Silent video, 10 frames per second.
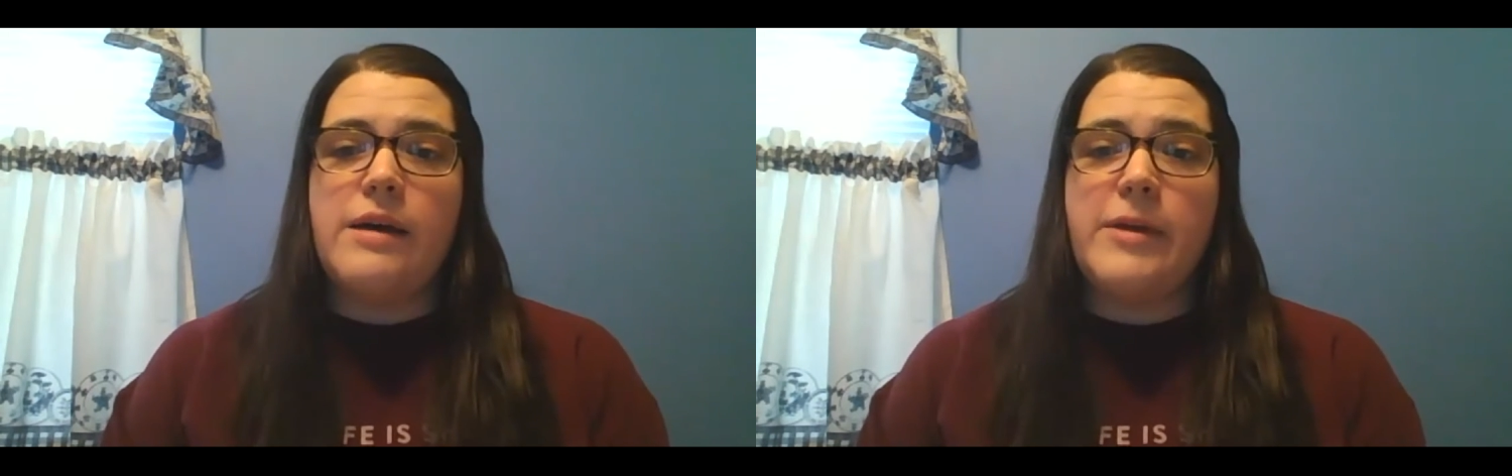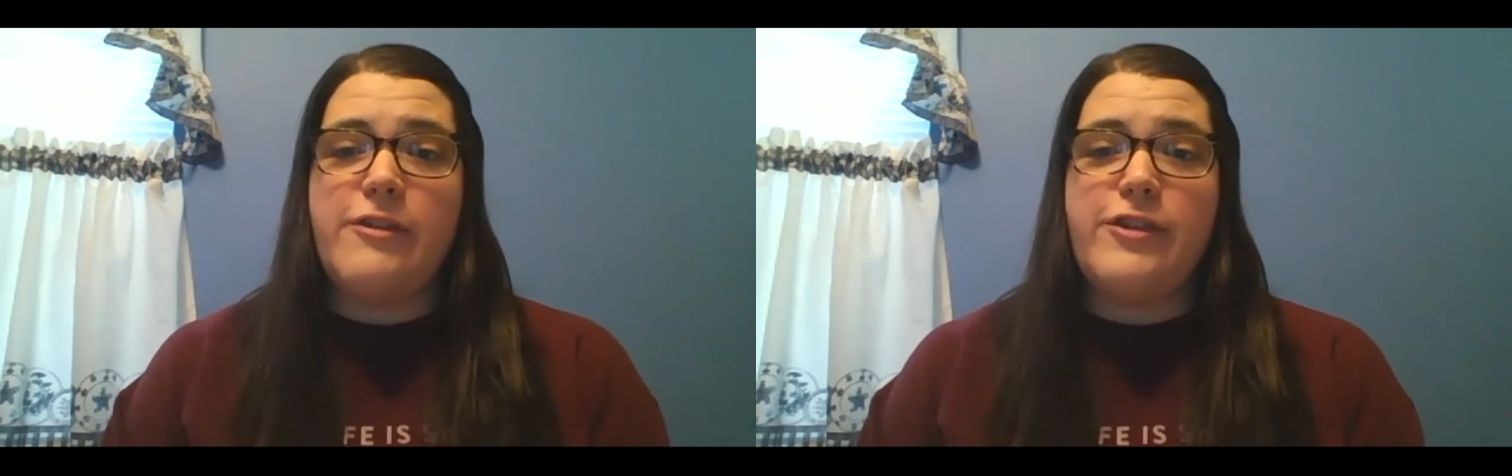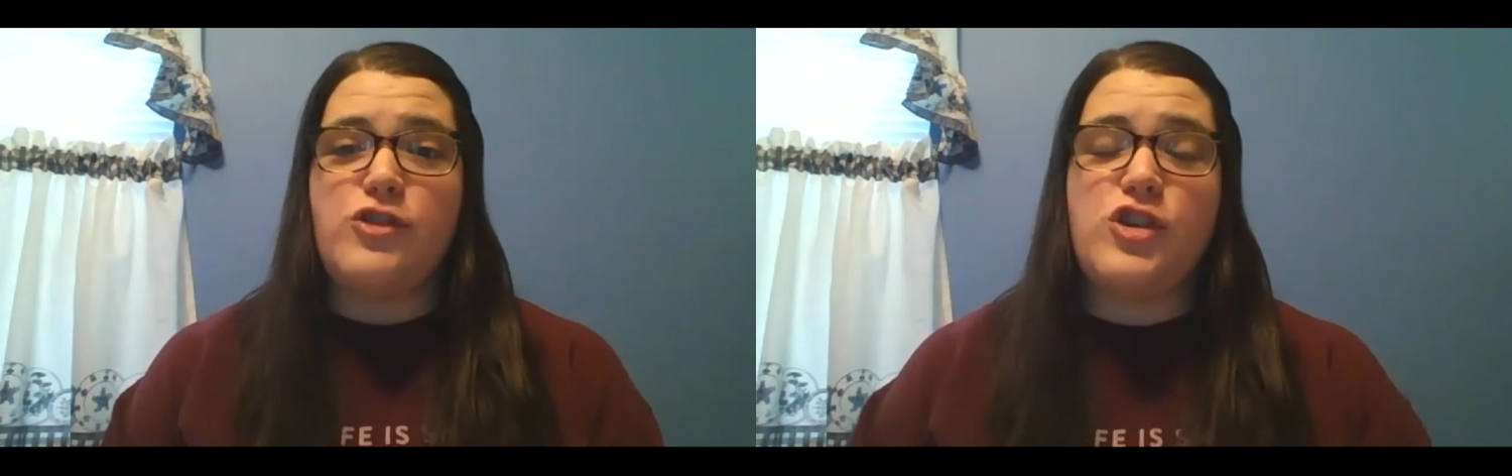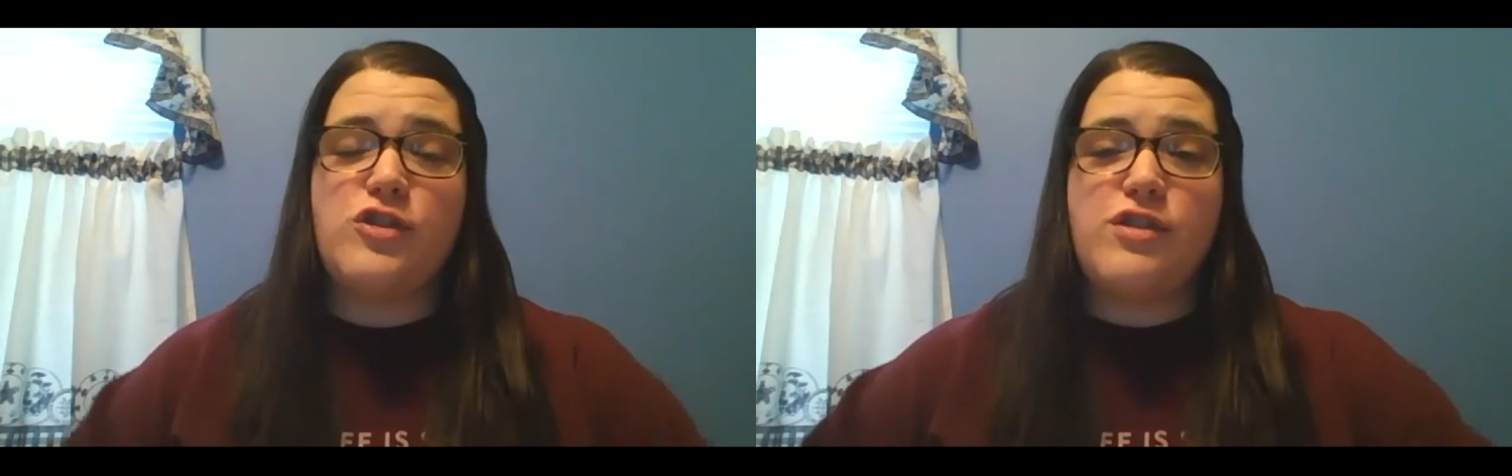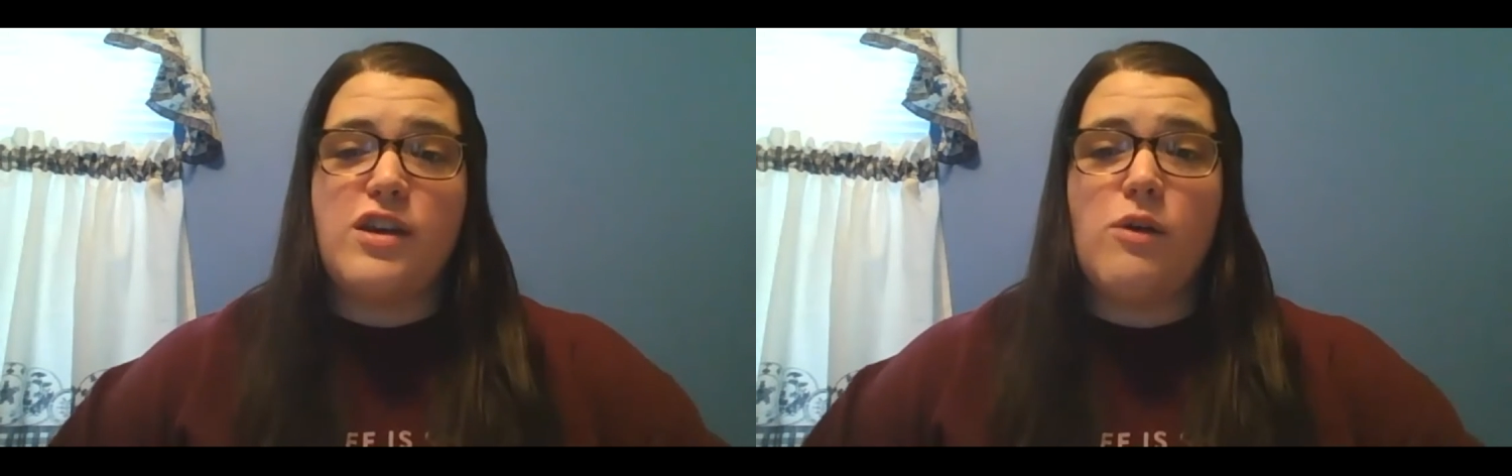If you
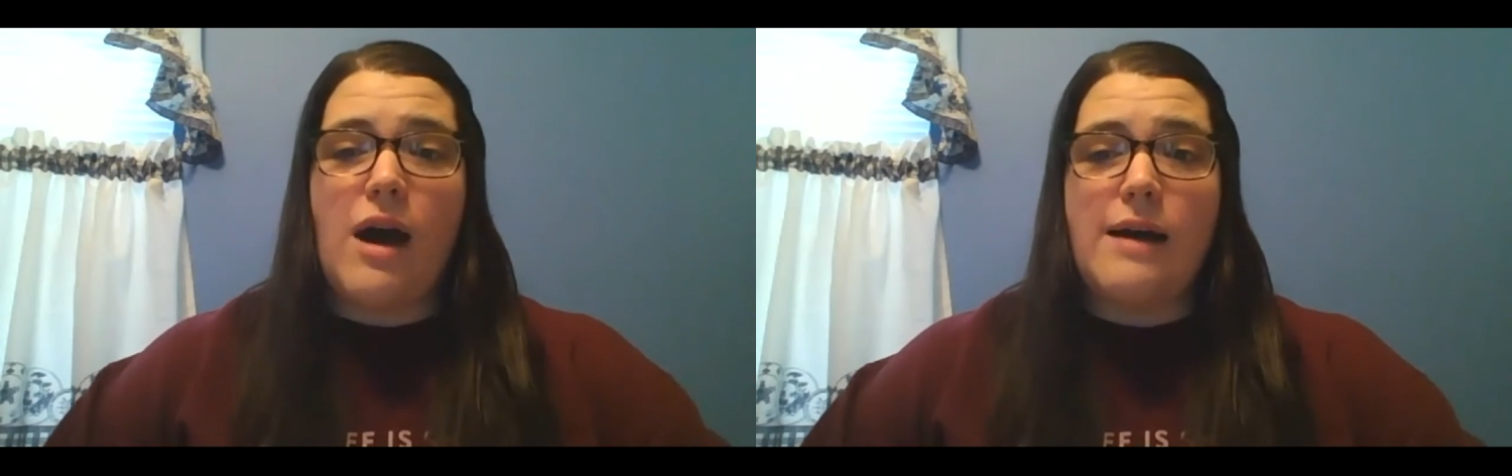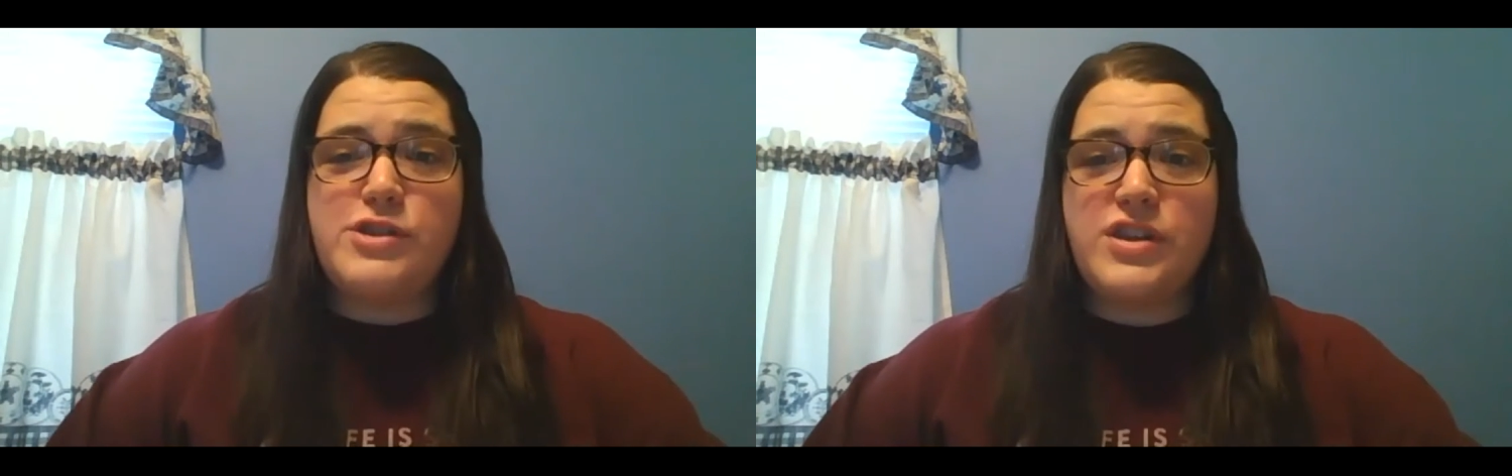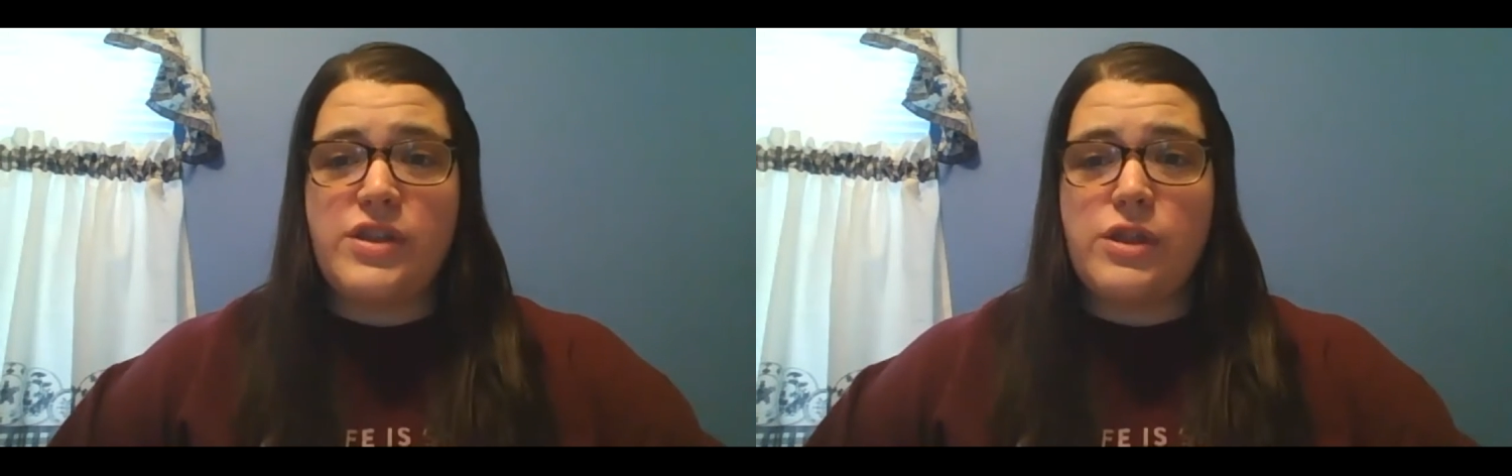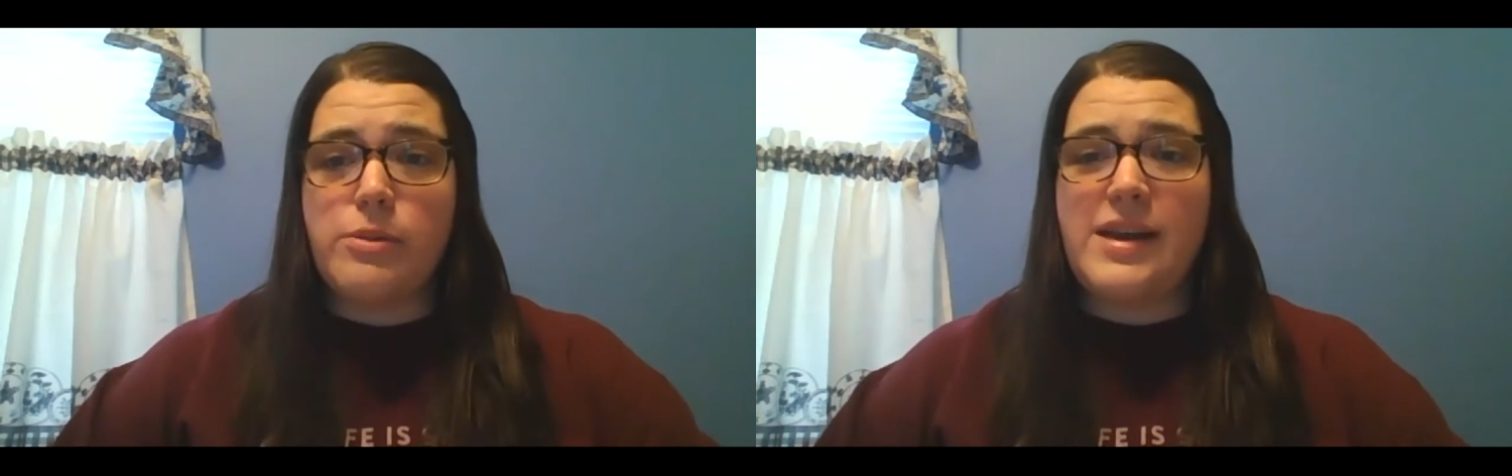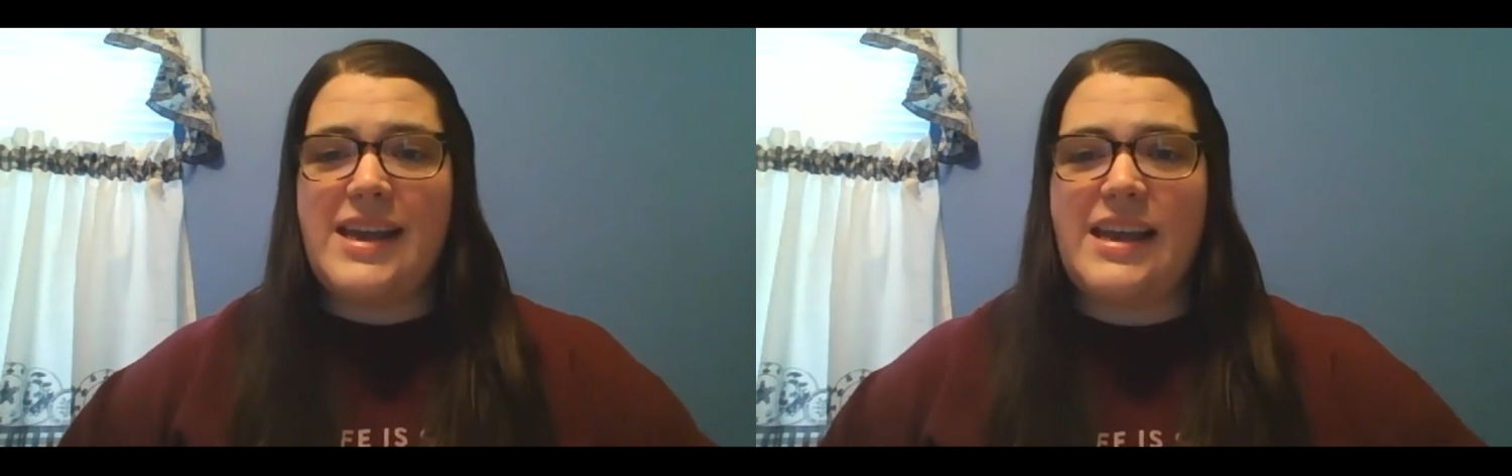choose to do option
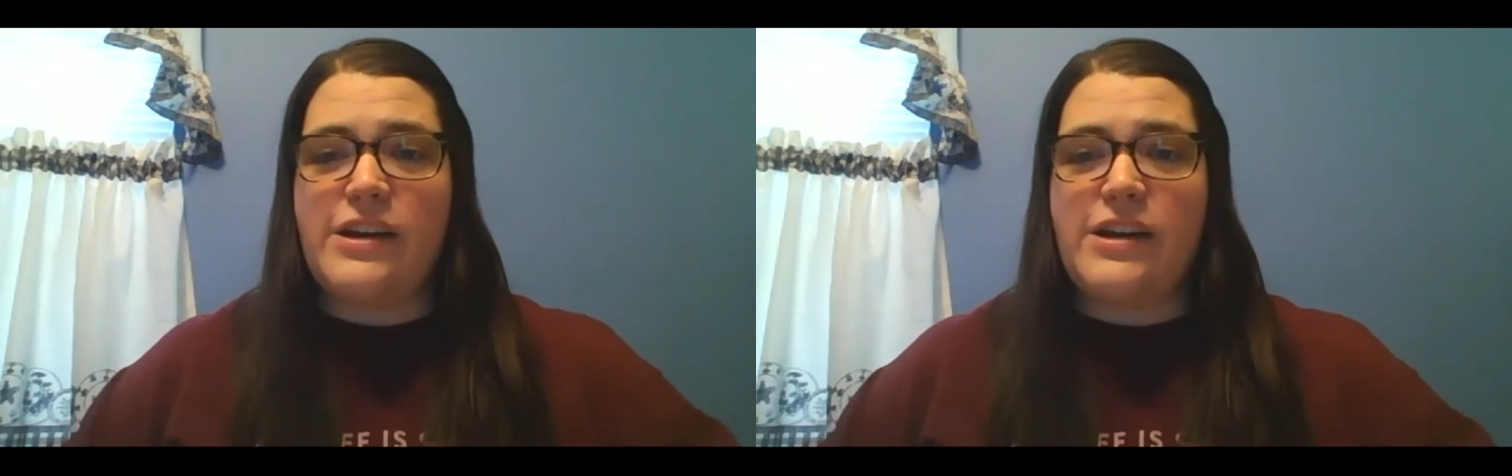3,